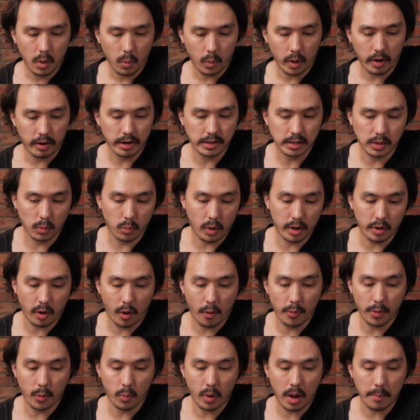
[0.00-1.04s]
Whereas the one
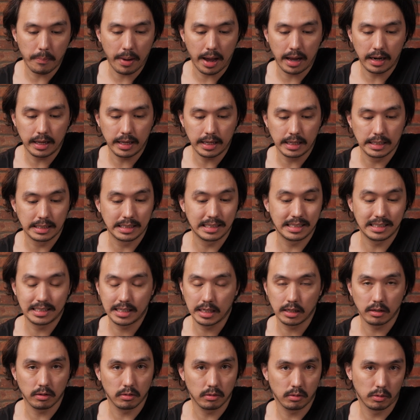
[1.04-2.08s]
on the wet palette, it's
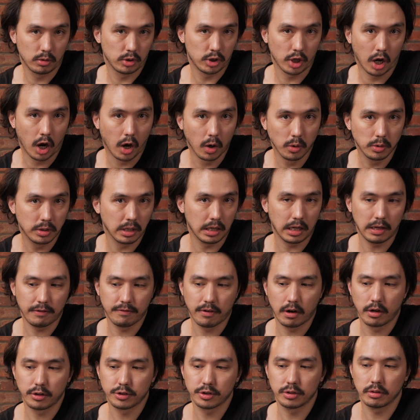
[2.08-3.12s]
still totally
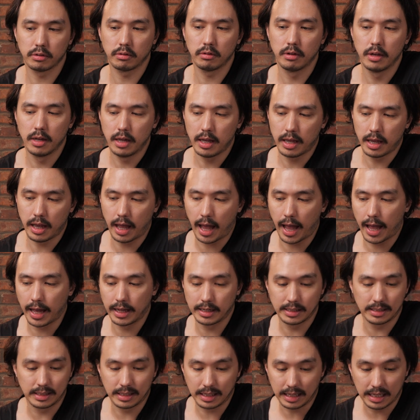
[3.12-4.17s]
functional
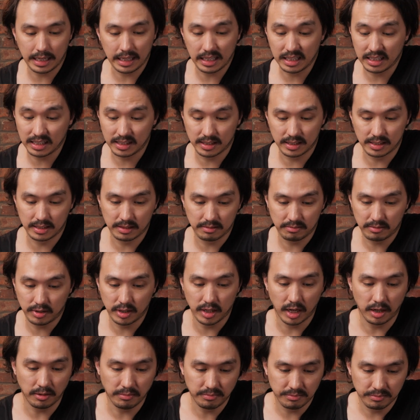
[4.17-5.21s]
and is, you
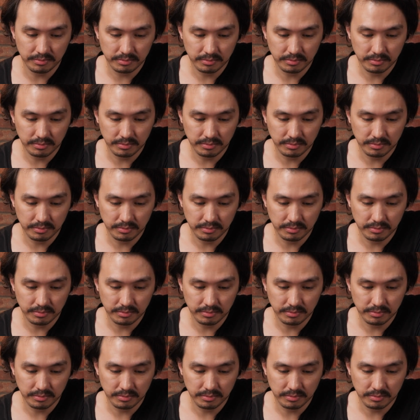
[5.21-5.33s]
know,